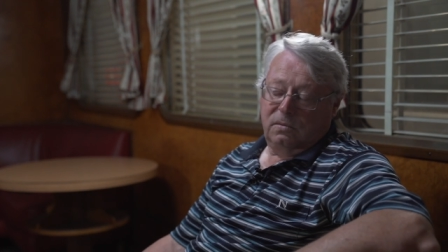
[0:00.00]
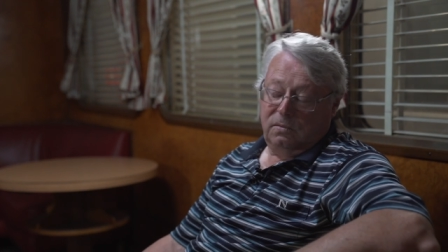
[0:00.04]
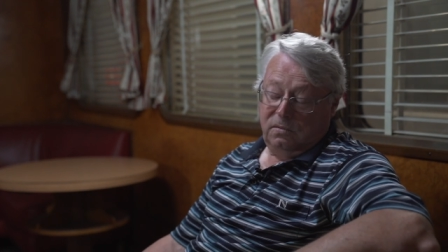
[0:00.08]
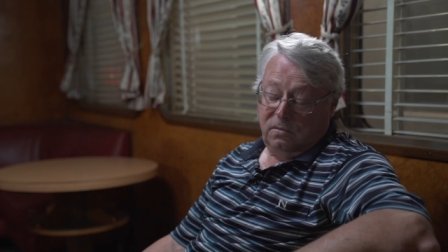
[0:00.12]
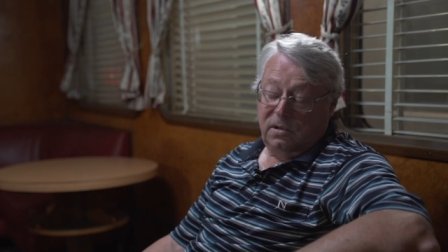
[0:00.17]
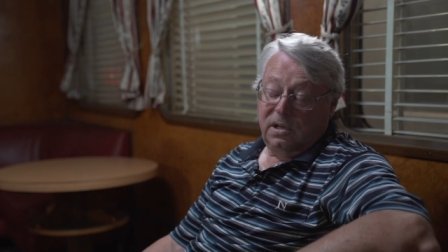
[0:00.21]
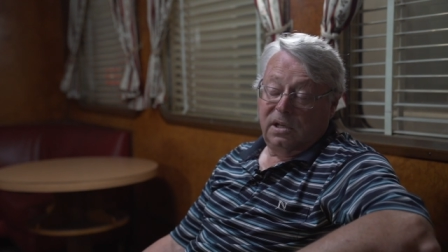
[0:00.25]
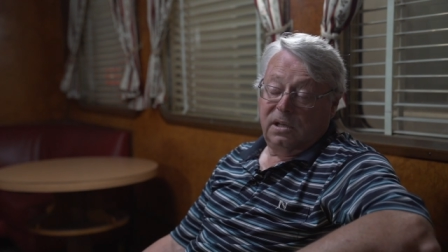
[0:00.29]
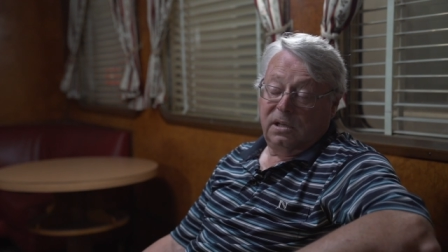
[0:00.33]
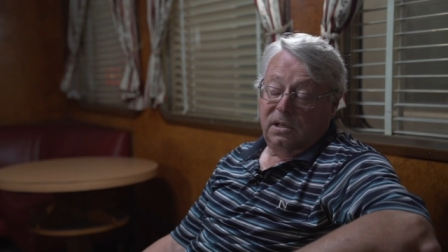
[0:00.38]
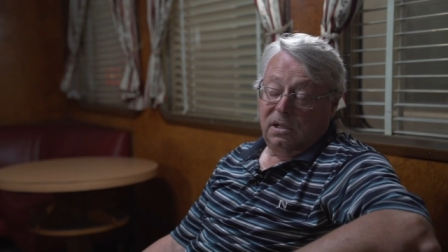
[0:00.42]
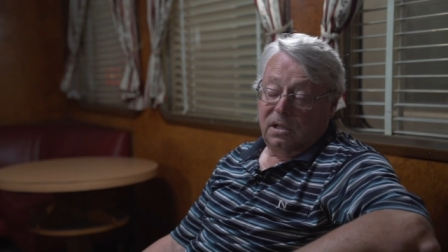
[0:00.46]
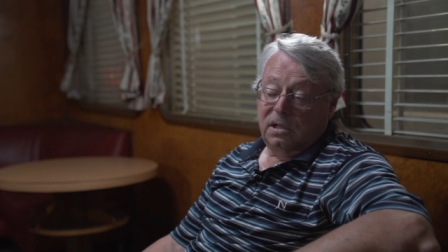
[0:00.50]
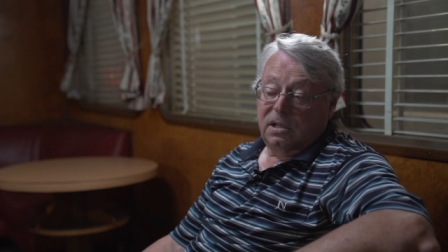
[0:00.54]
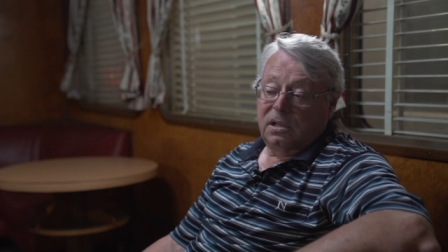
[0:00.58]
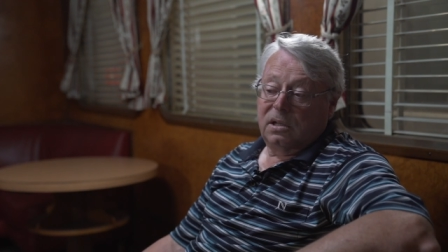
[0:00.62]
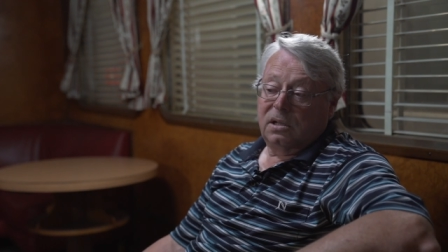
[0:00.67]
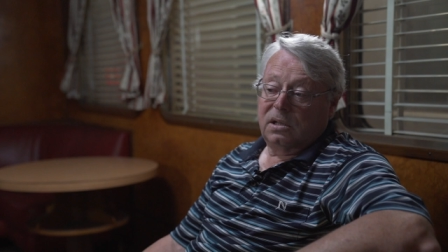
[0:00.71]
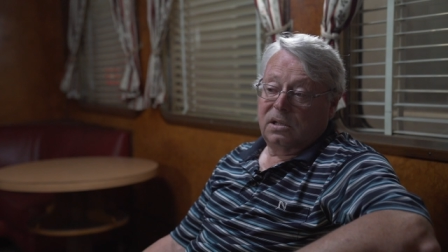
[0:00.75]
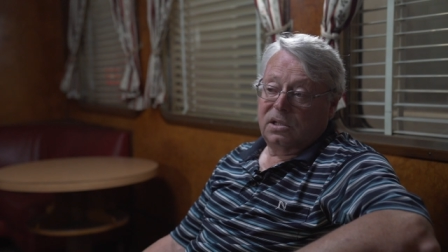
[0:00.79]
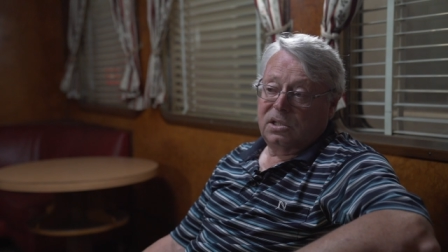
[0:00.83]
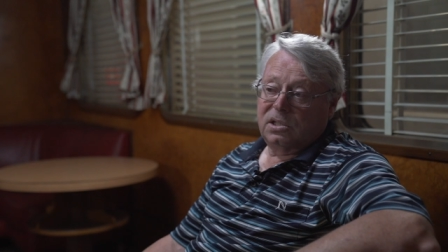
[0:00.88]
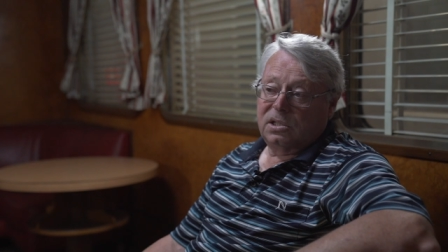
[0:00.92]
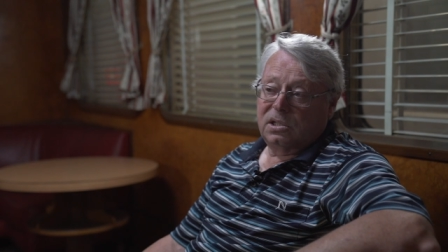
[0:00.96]
we
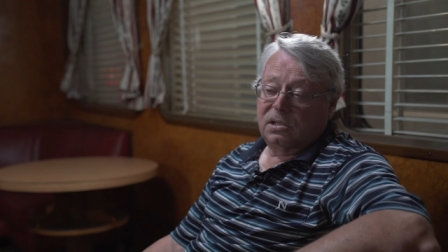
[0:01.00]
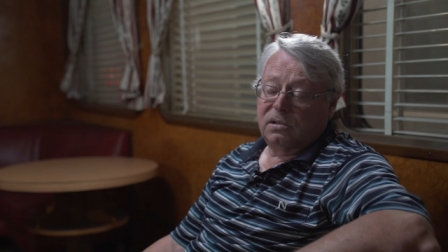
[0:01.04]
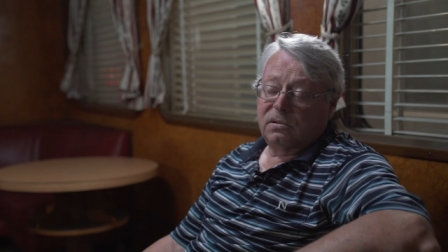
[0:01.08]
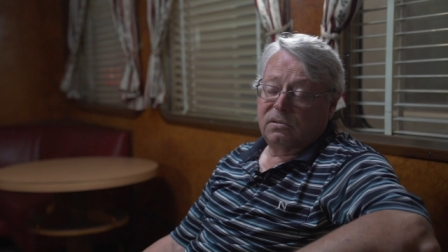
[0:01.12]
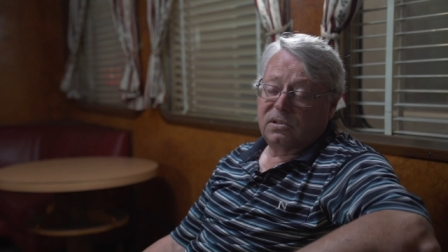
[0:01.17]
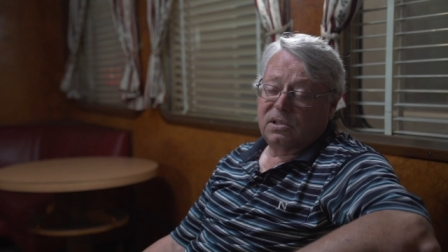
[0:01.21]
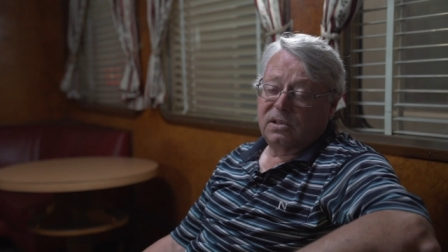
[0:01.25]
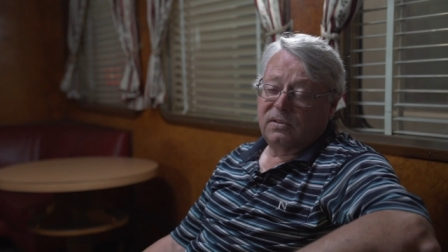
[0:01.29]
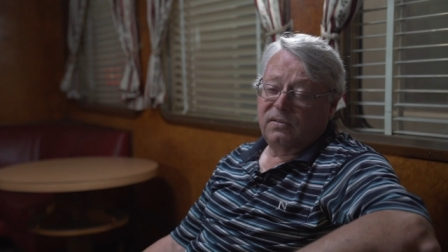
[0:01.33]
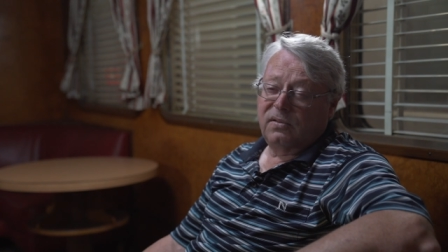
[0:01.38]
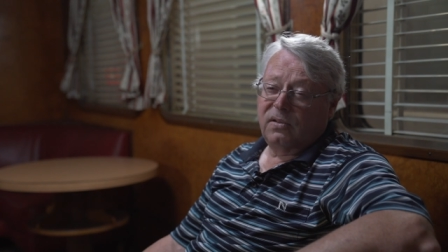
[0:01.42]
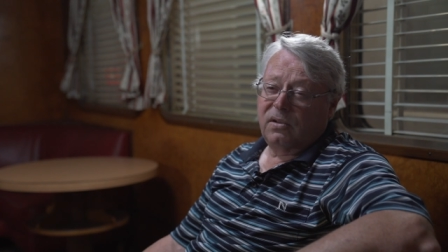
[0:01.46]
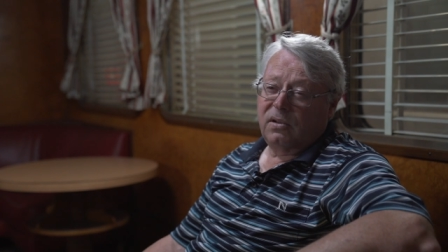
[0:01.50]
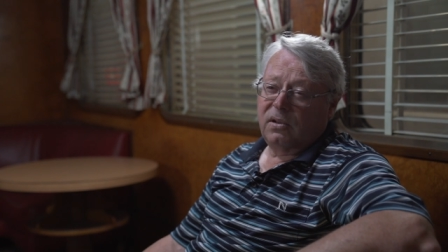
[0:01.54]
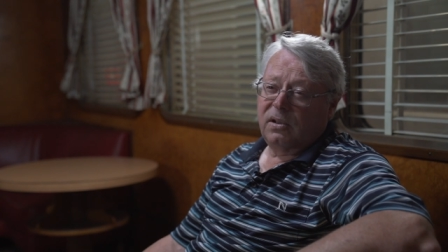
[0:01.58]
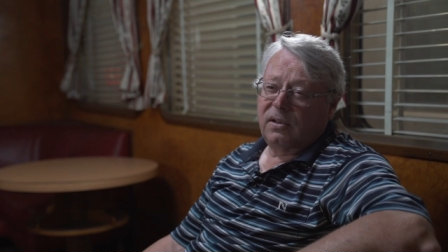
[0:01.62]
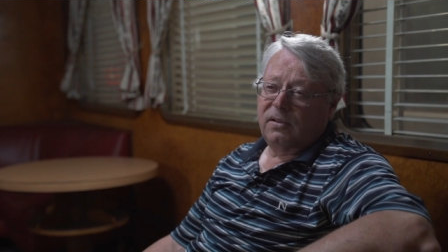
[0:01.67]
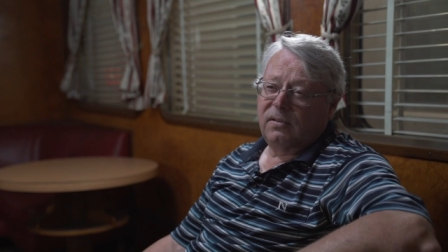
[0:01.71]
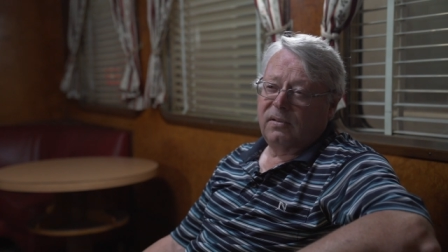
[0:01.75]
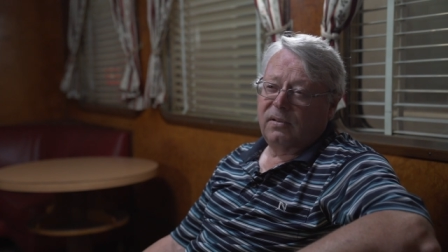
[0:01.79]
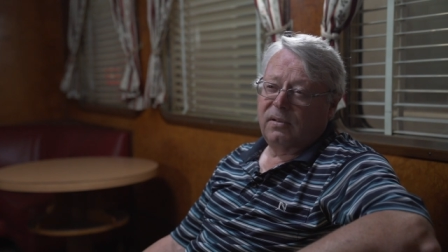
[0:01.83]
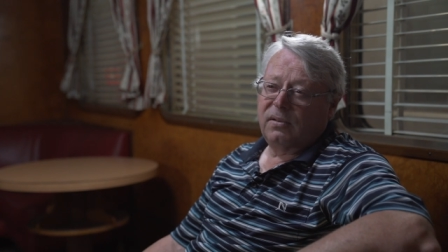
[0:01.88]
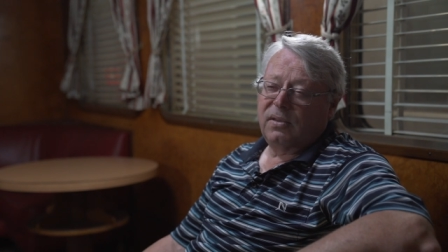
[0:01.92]
uh, still survived,